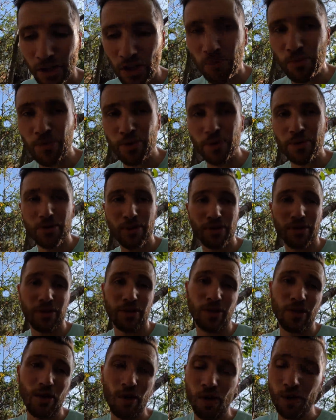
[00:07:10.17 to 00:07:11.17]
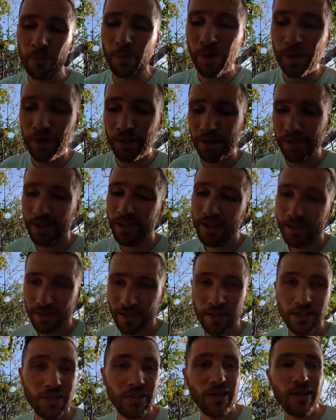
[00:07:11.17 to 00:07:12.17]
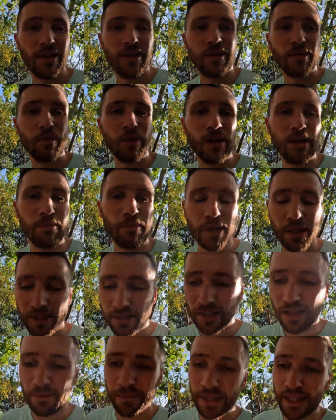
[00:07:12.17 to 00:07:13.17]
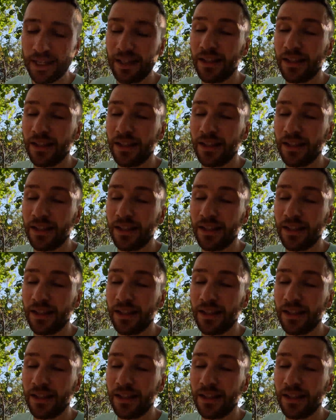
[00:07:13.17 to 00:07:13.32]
the abuse at the top, they certainly were by the time